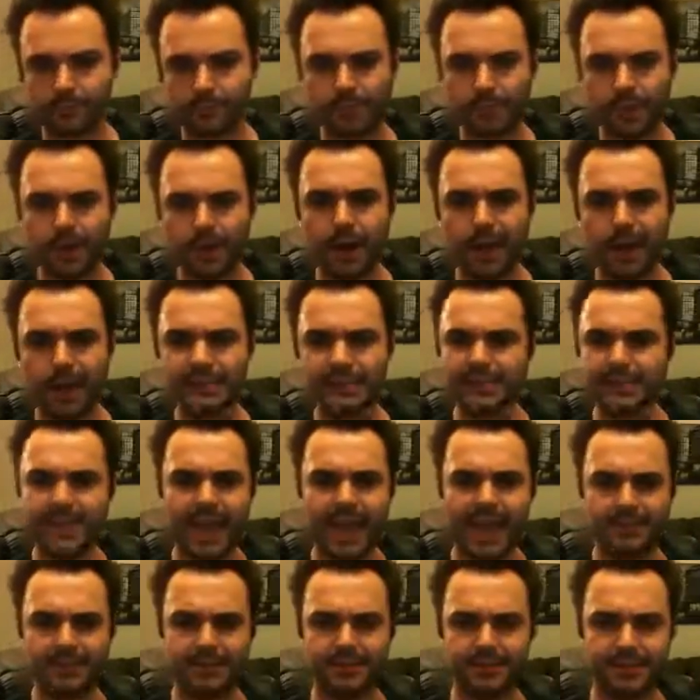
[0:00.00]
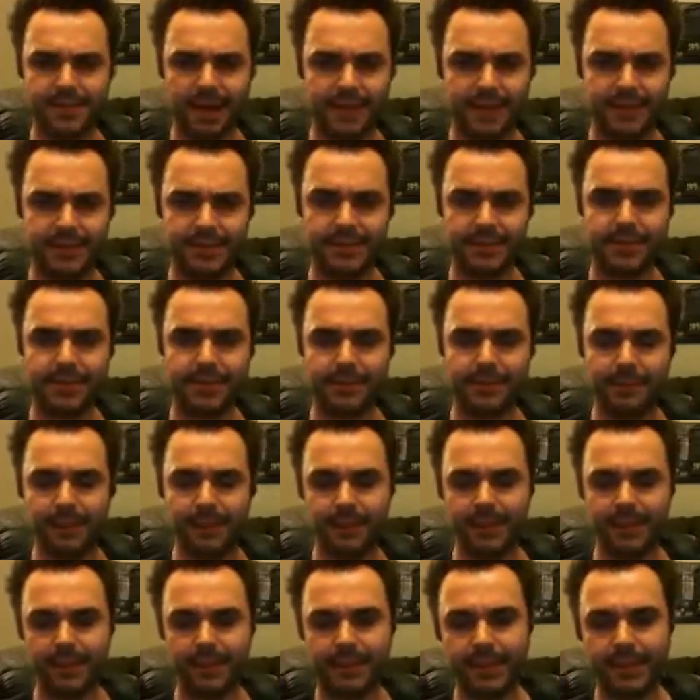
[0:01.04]
might sound kind of silly,
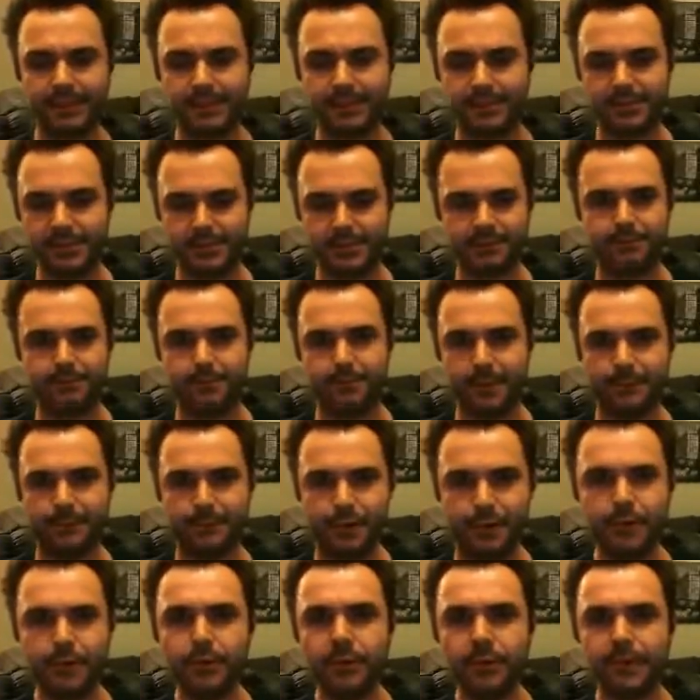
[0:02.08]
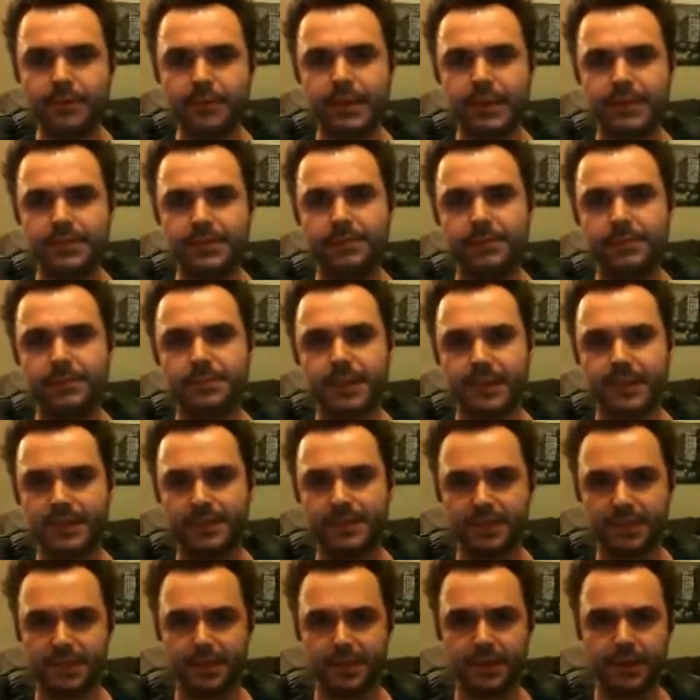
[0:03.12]
but it's just purely because of
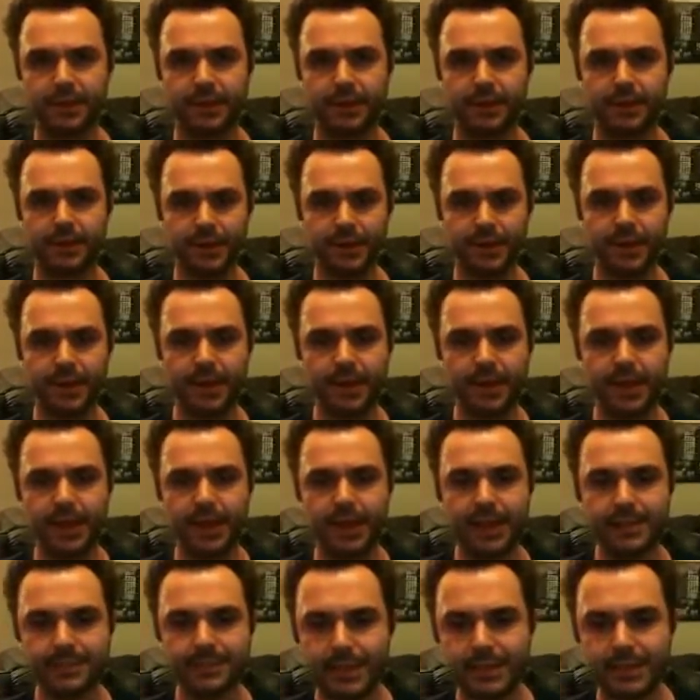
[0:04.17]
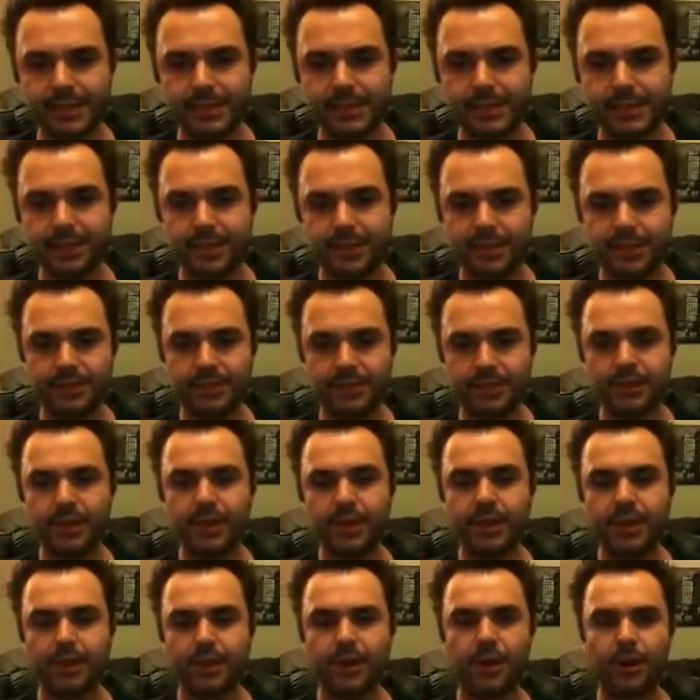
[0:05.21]
objective secured. It's because the
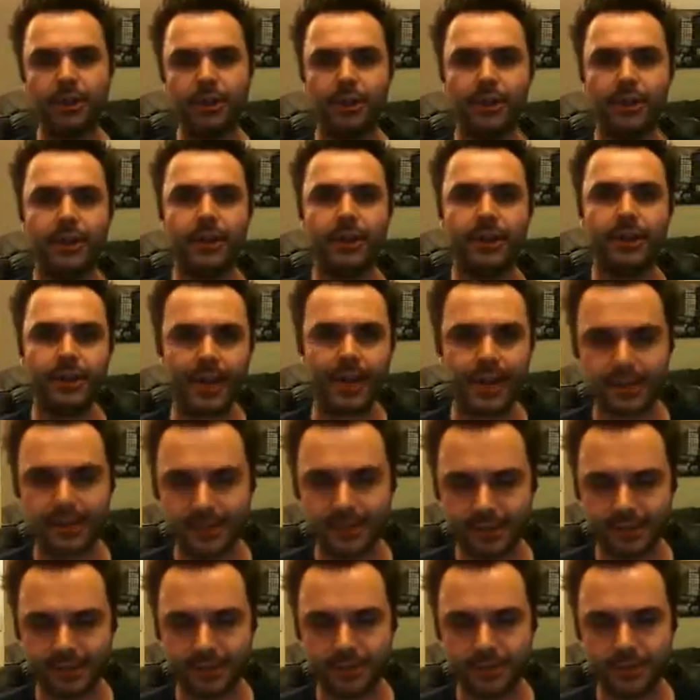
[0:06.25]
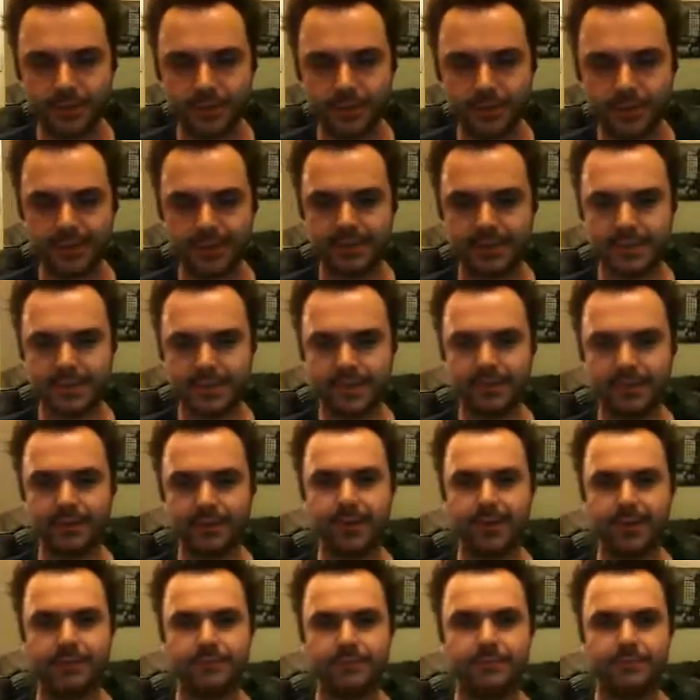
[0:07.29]
unit no longer needs to
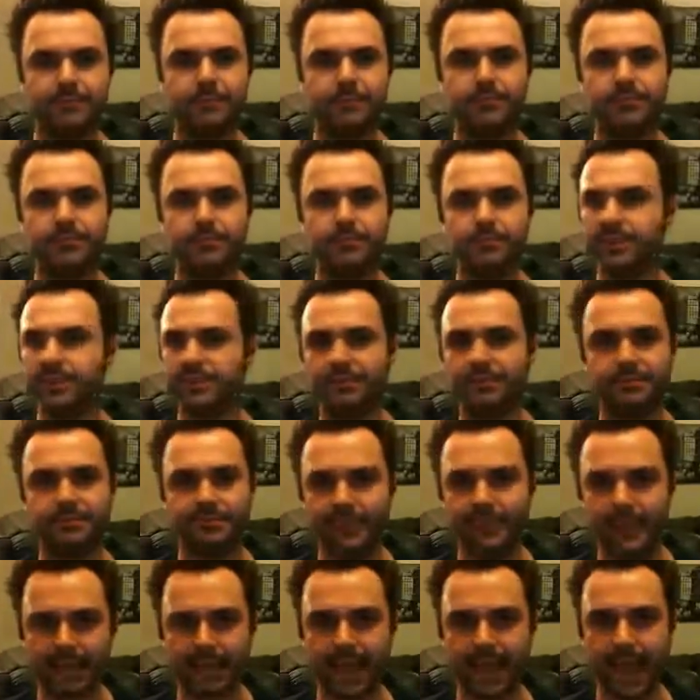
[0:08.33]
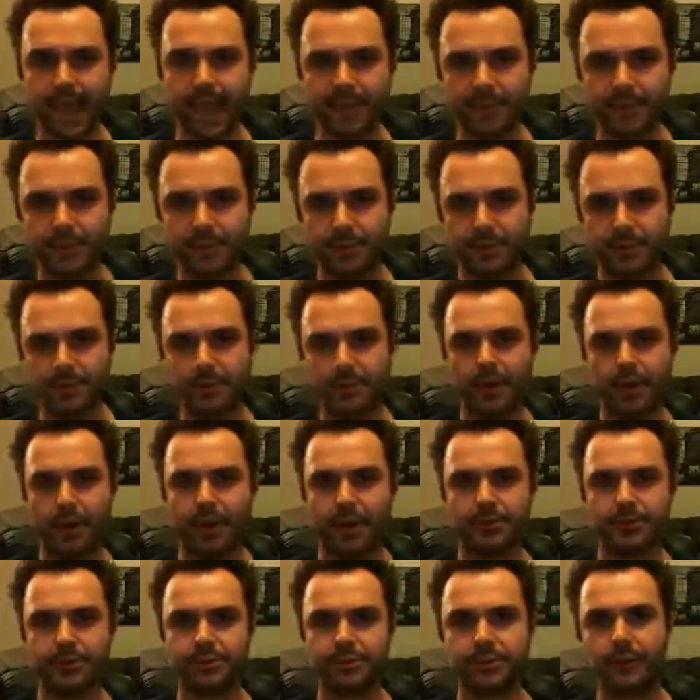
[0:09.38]
necessarily just engage with your
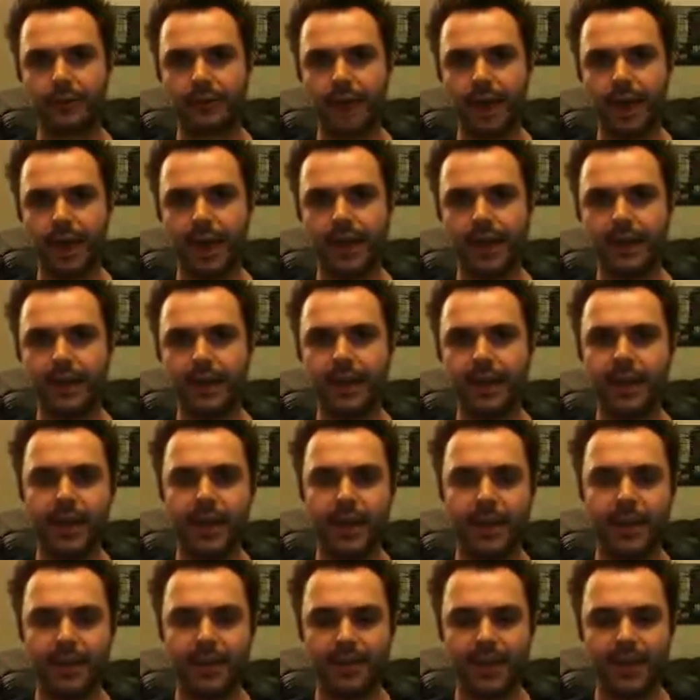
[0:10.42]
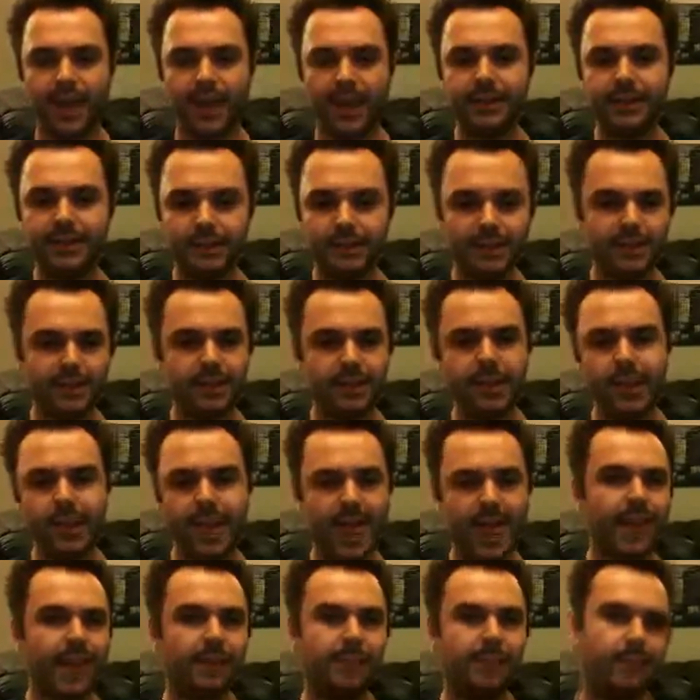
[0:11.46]
opponent straight away. They can just kind of
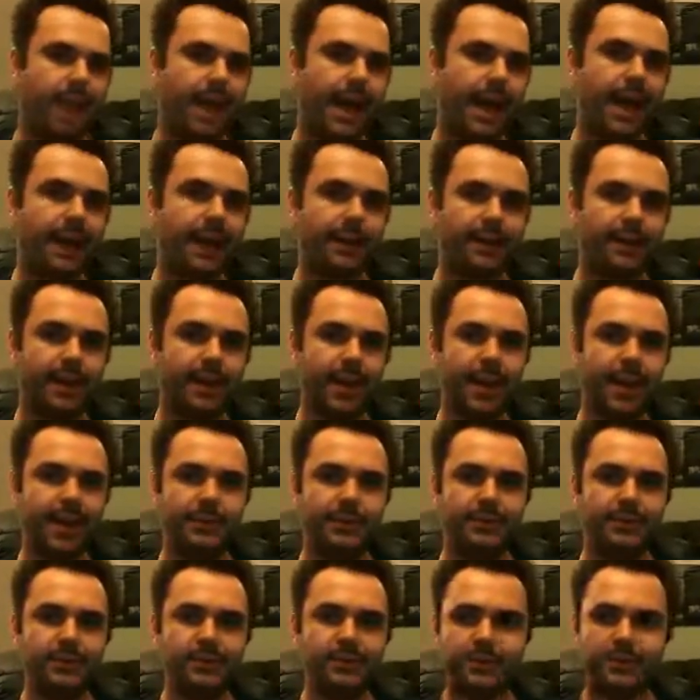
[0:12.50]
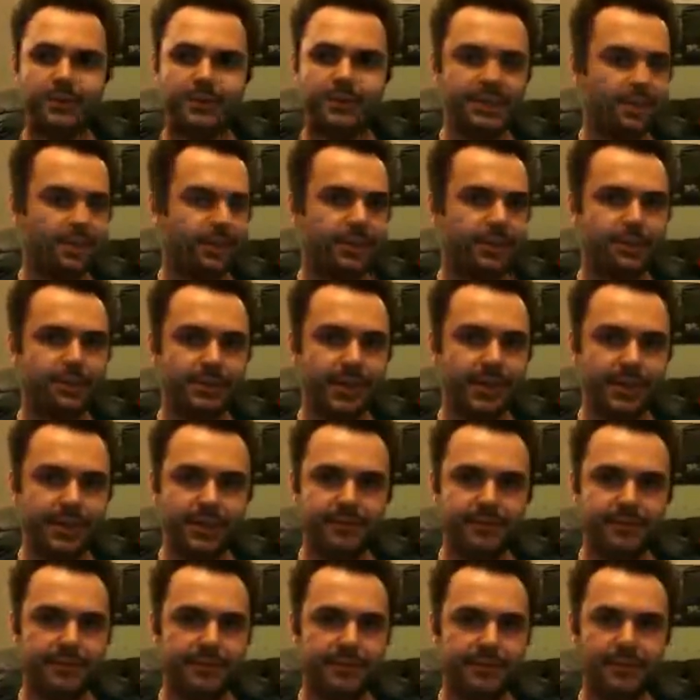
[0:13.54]
hang back and just sit on
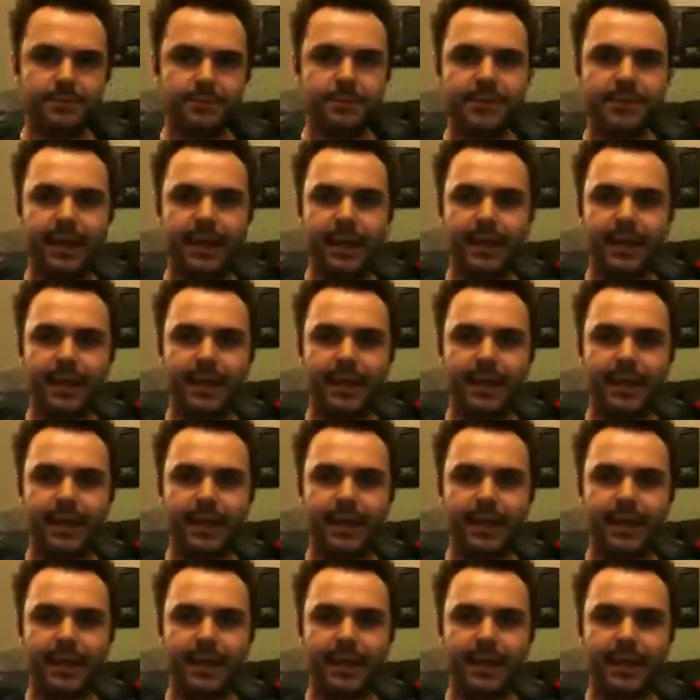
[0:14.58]
objectives with OBSEC.